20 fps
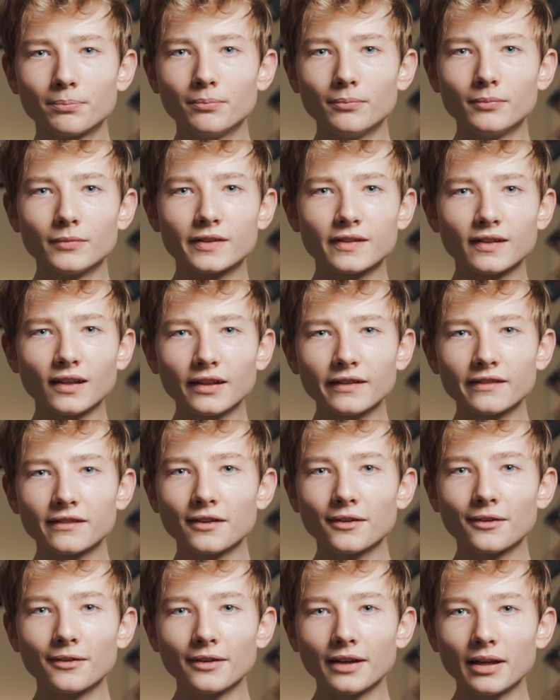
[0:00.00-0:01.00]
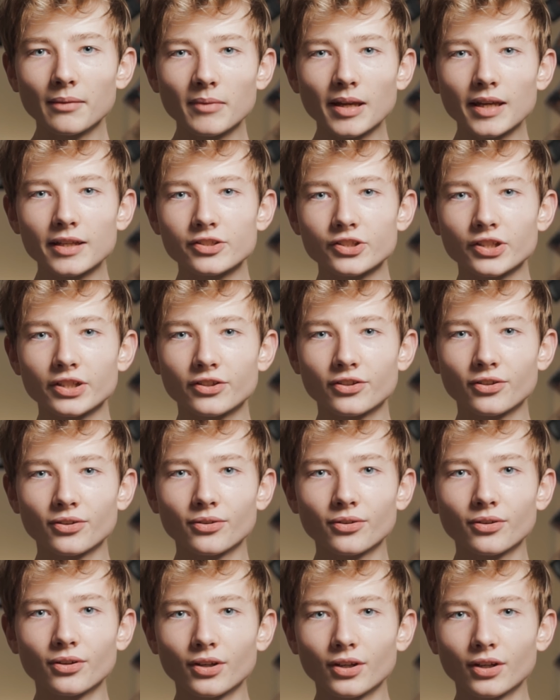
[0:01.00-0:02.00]
slice your image
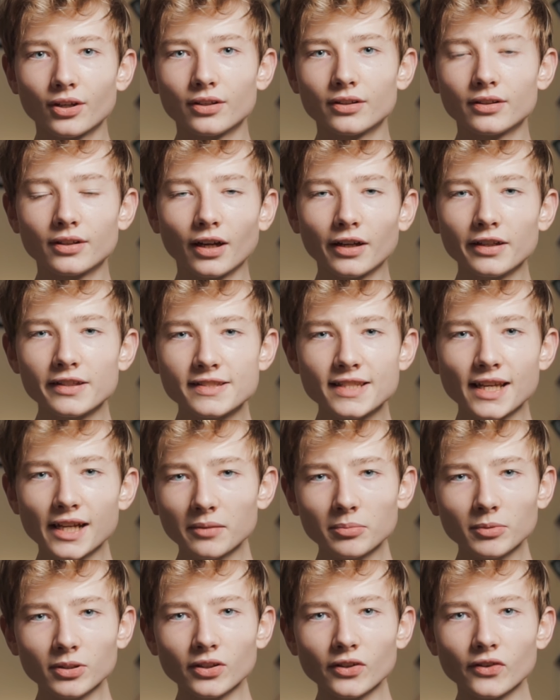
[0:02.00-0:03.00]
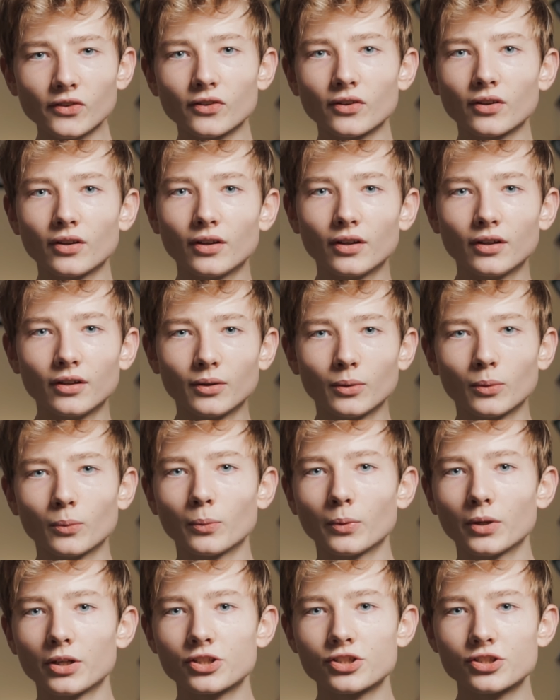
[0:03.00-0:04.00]
into 9 segments,
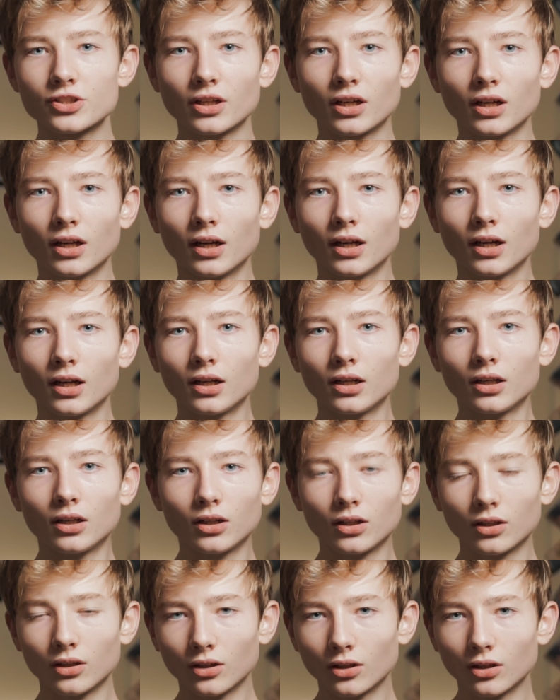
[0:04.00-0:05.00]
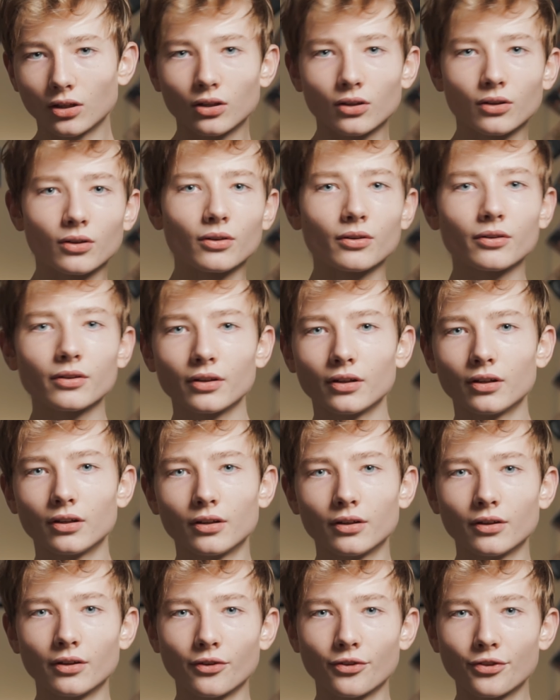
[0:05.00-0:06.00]
which are all
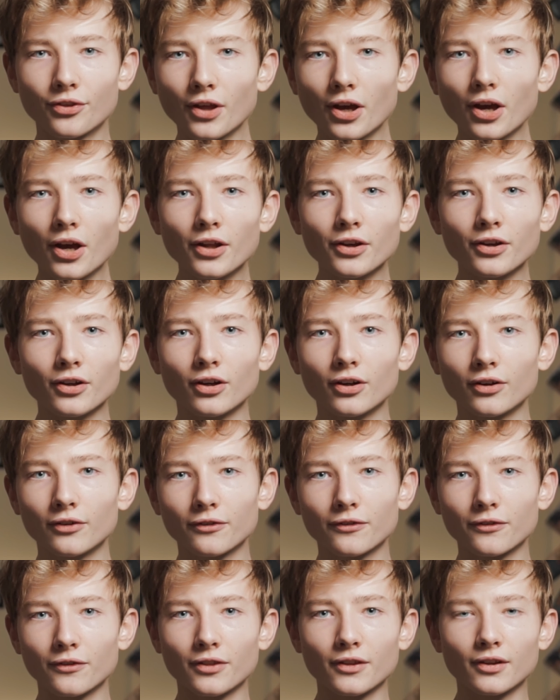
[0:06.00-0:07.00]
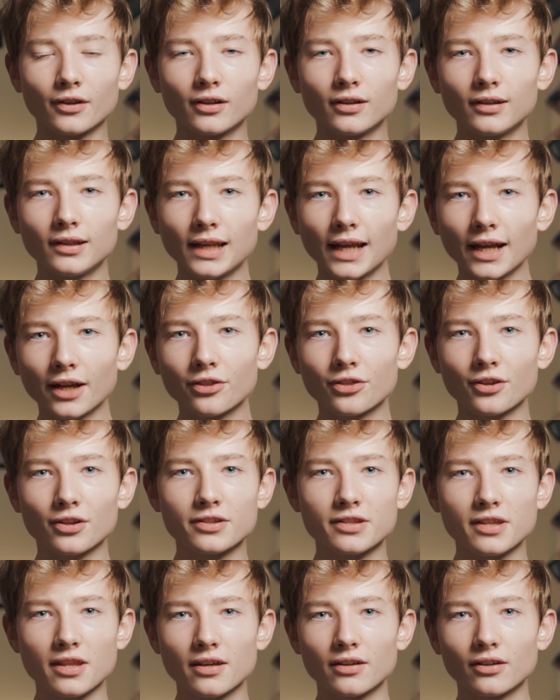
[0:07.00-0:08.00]
a third of the length
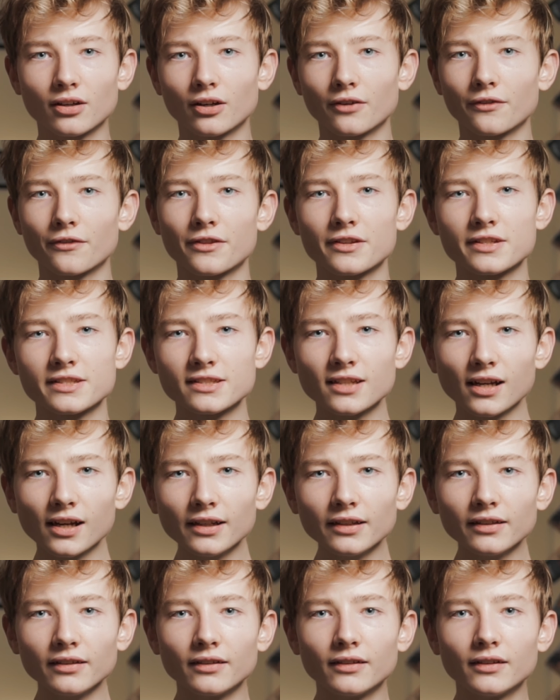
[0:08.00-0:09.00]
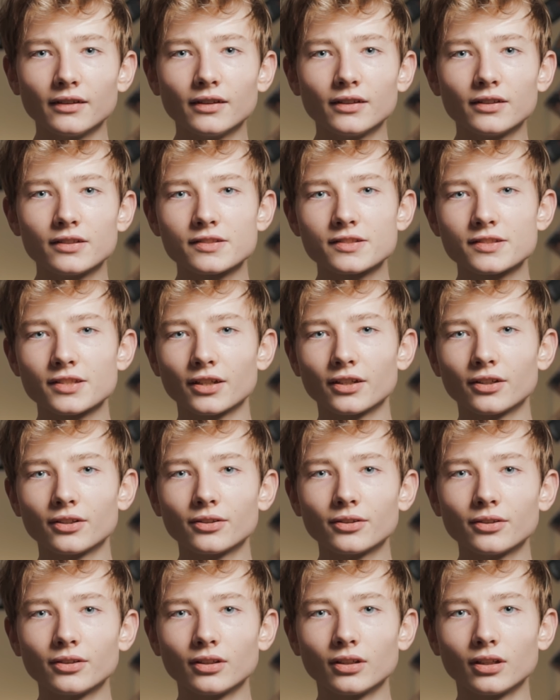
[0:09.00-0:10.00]
of the side.
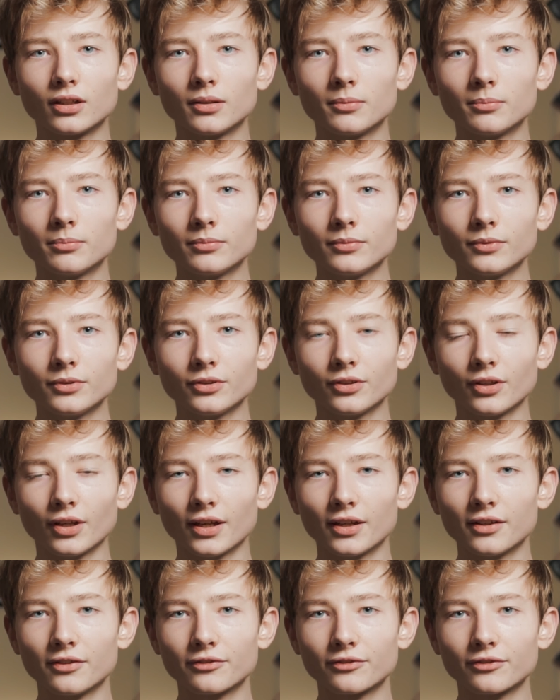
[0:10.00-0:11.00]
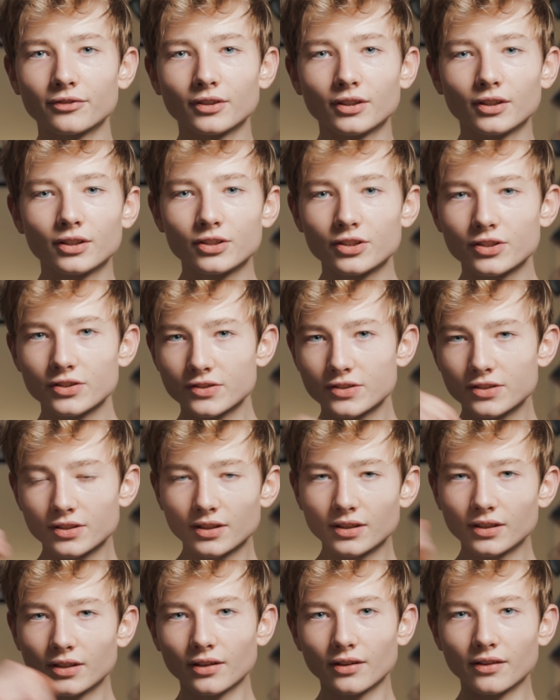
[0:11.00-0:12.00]
So you have just
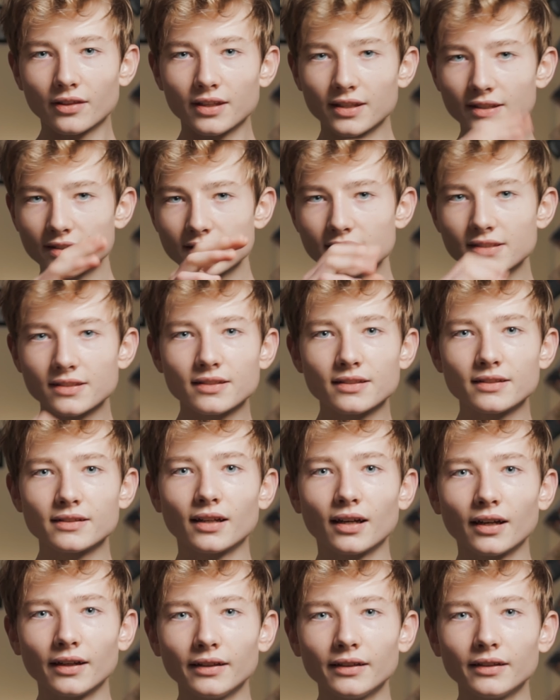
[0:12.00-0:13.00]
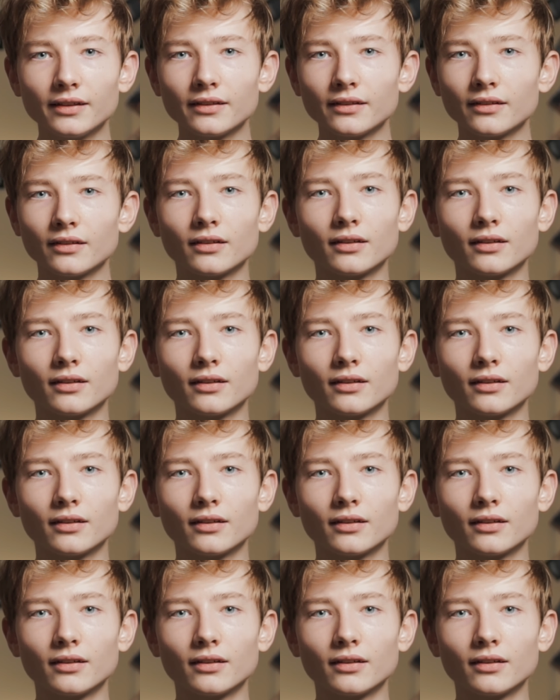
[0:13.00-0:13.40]
these 9